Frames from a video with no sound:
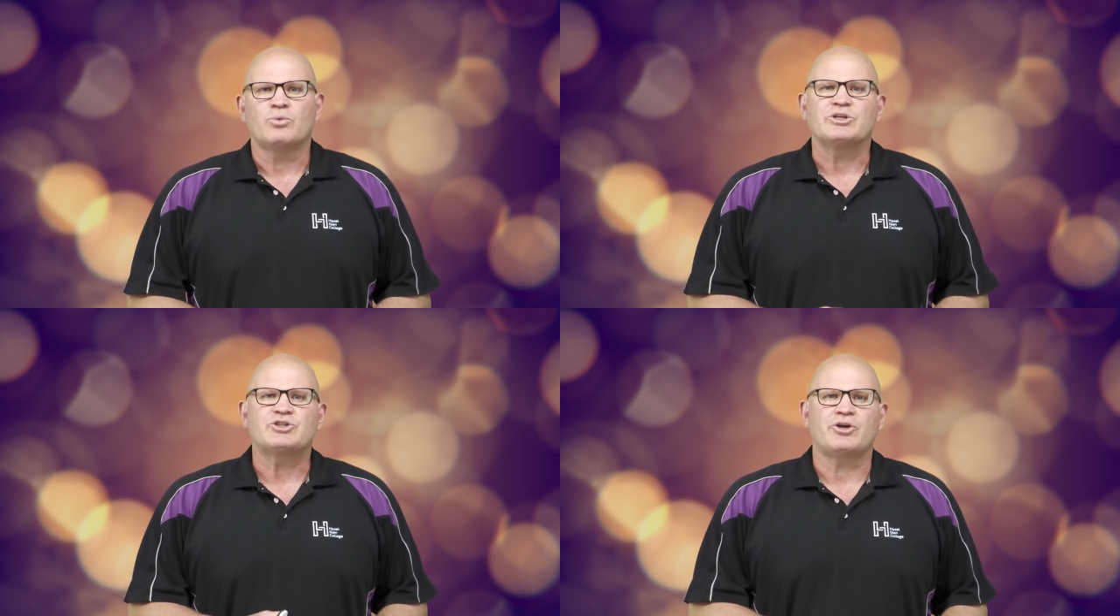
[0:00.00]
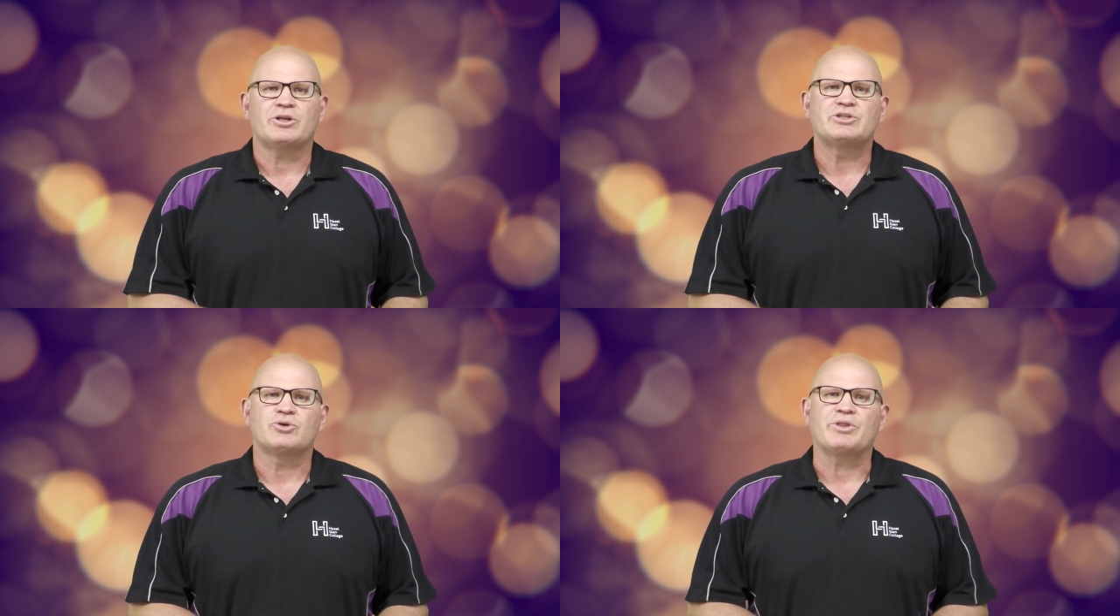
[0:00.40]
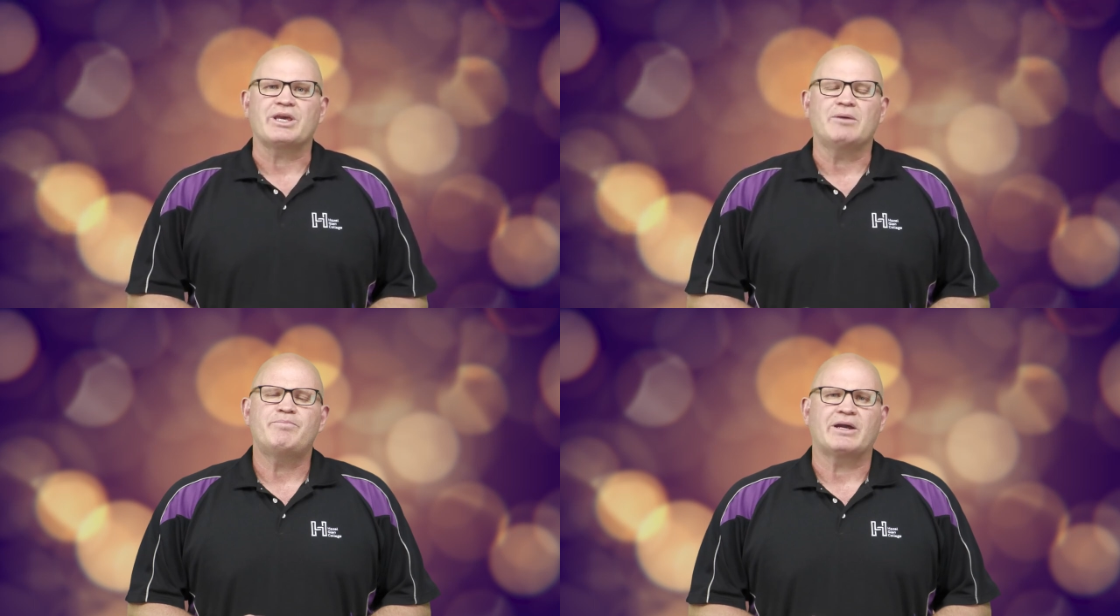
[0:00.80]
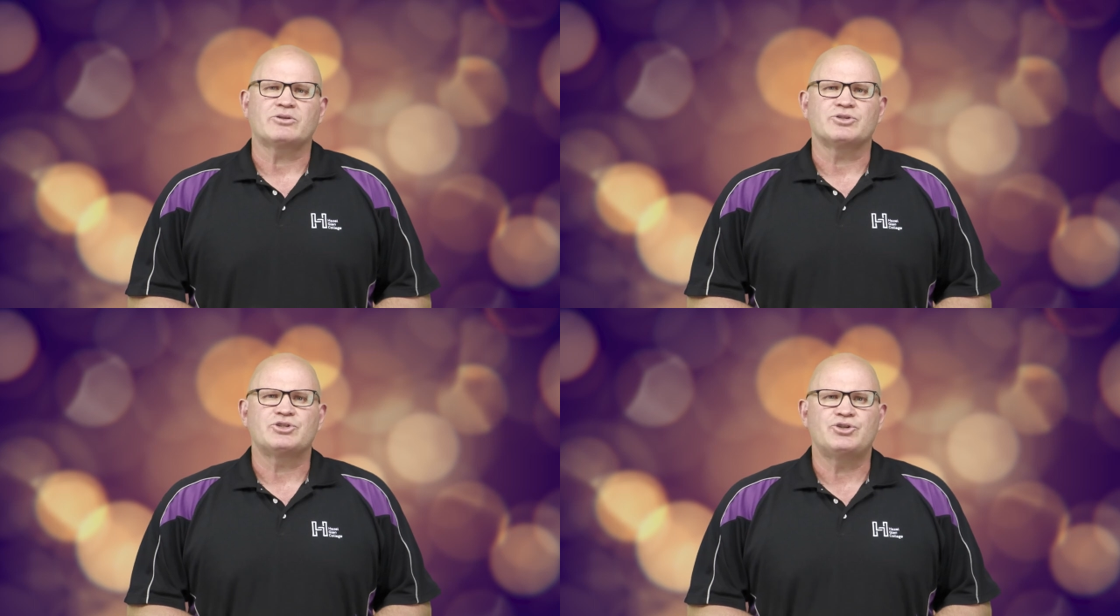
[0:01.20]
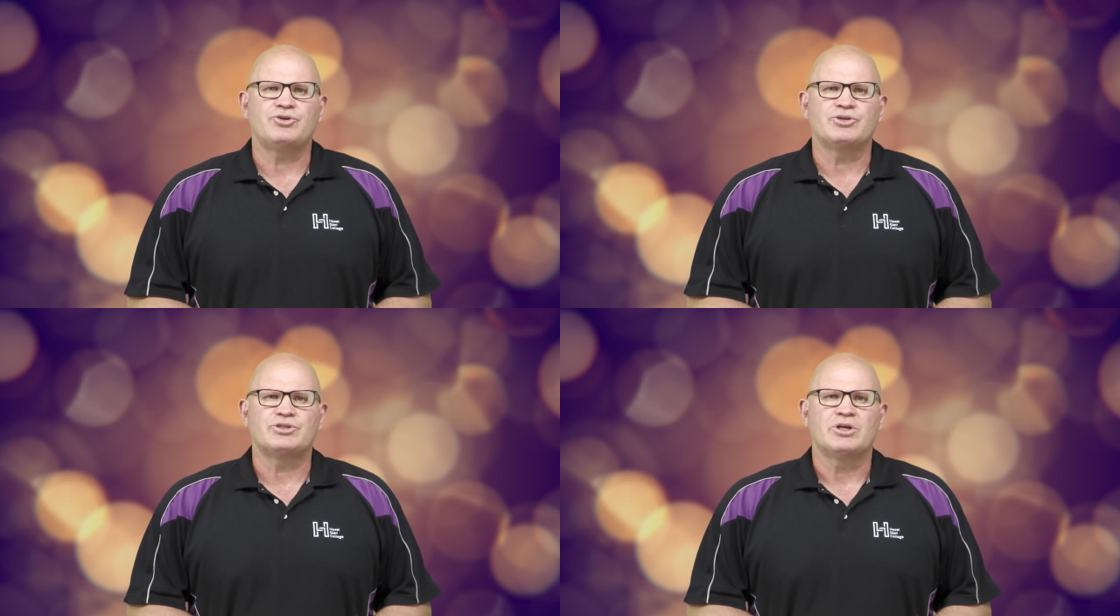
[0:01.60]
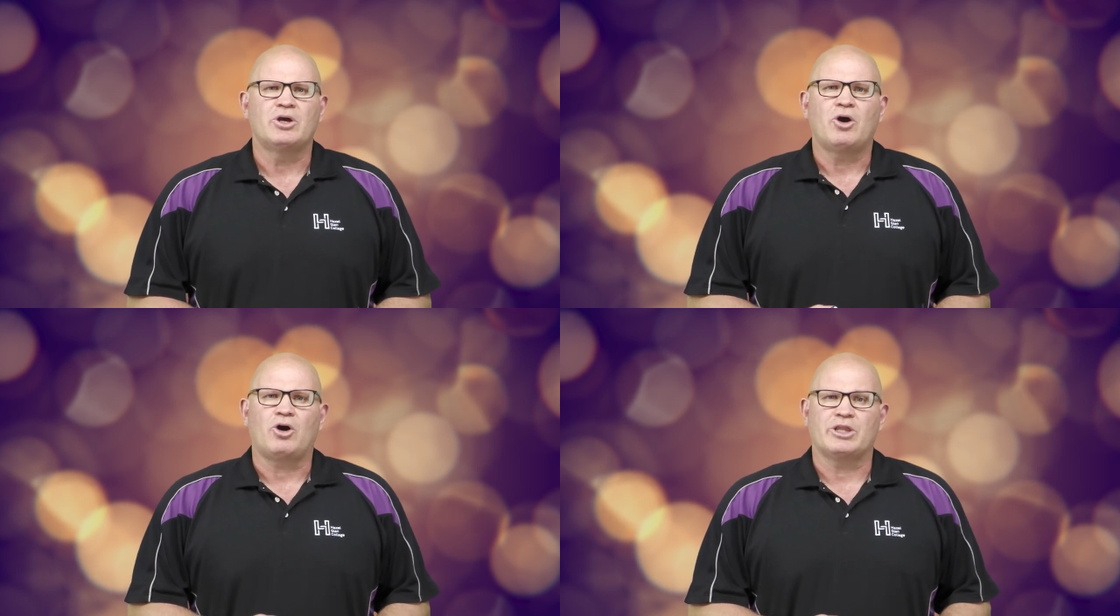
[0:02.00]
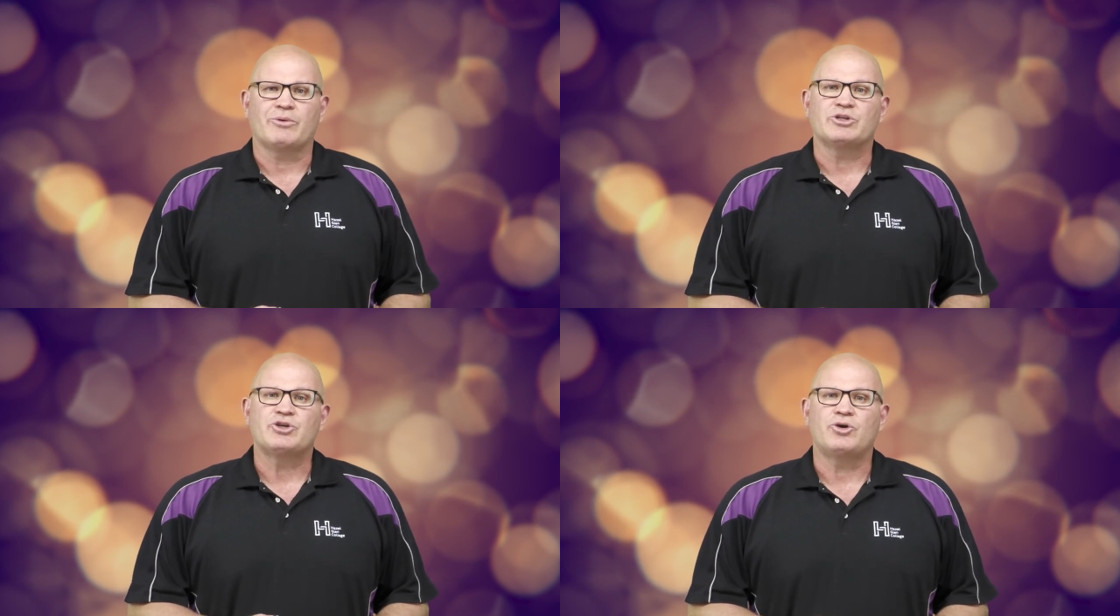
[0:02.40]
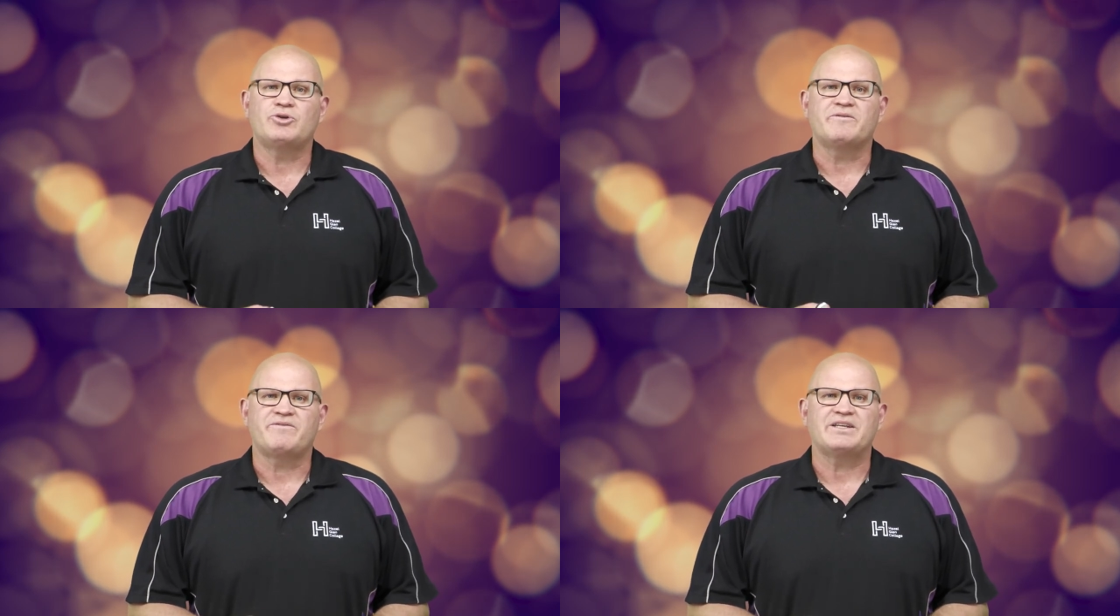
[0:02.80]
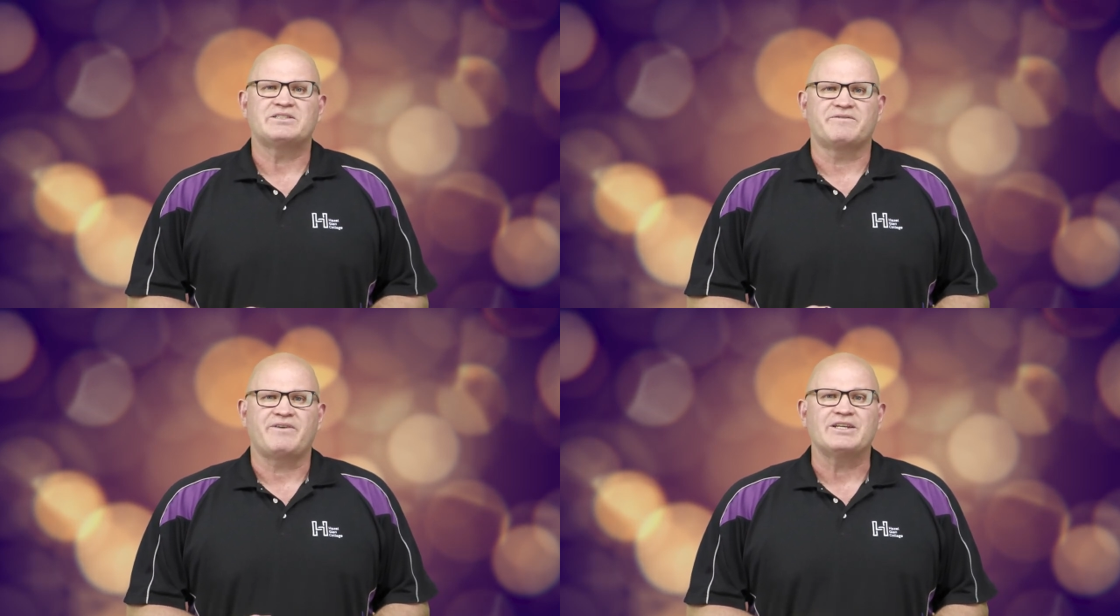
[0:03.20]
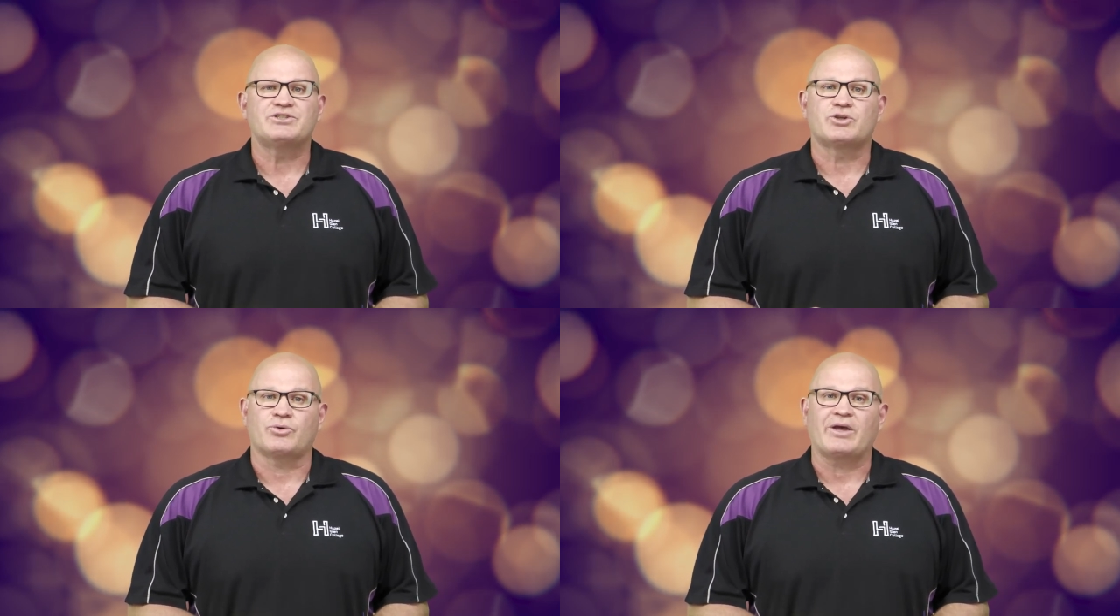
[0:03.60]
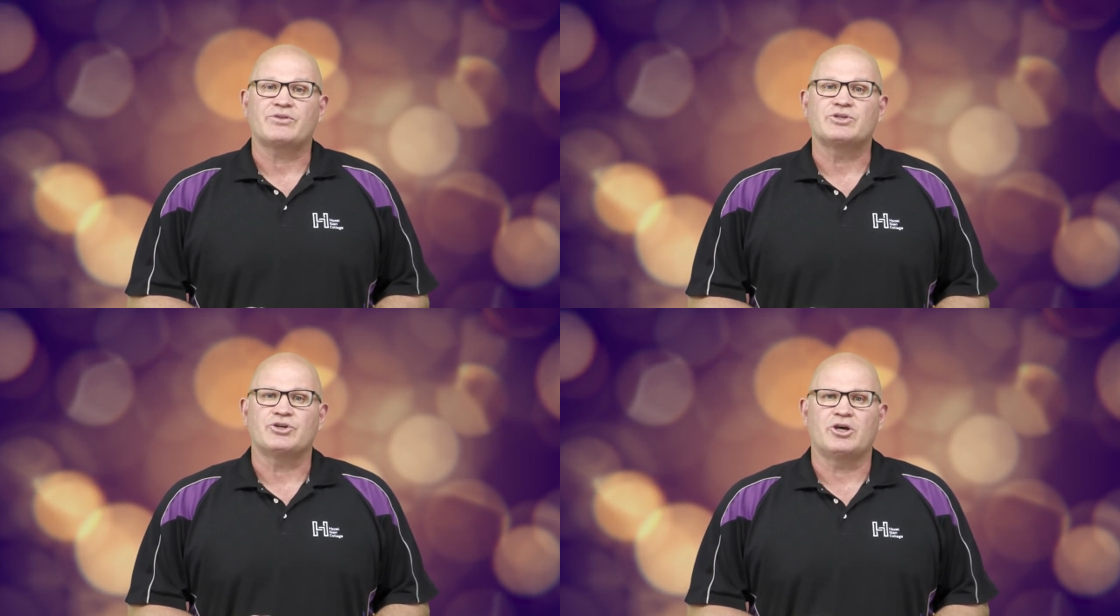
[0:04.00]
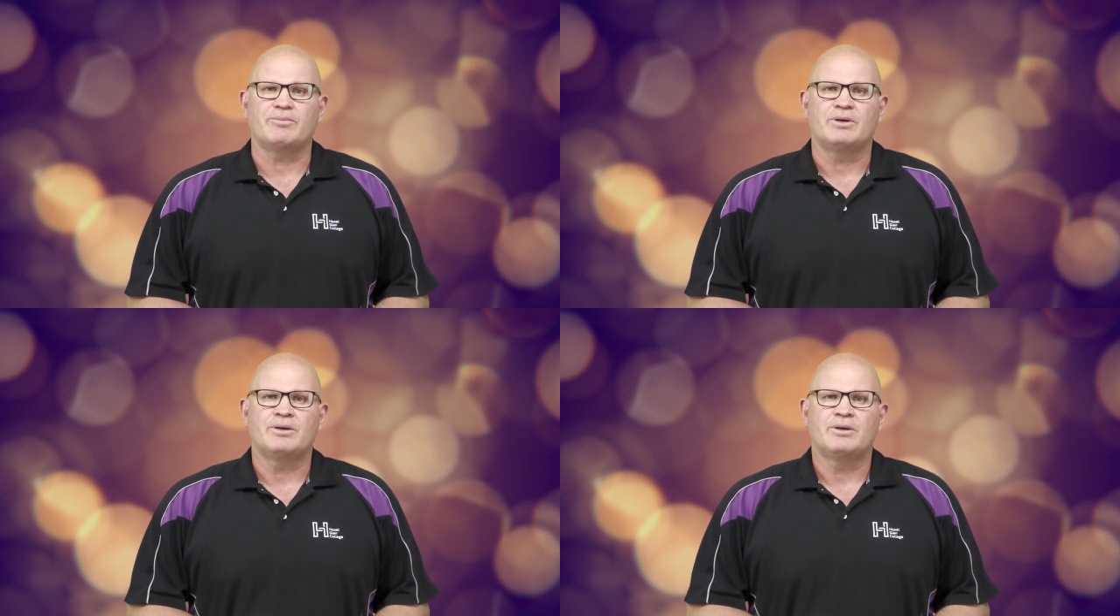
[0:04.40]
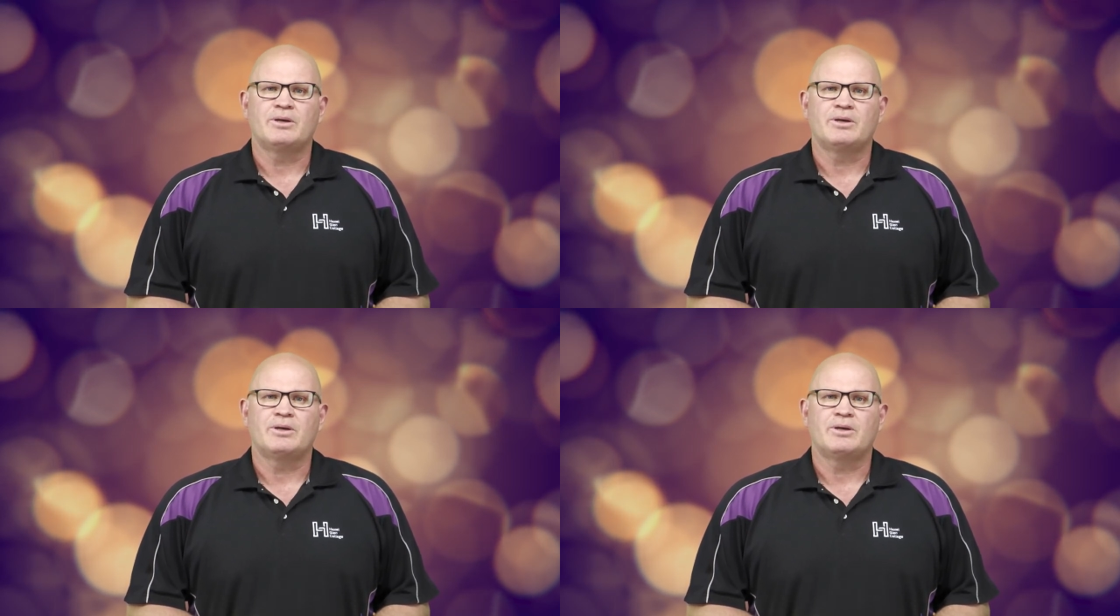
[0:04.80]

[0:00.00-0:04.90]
we certainly saw the impact on students on their return to face to face throughout the term.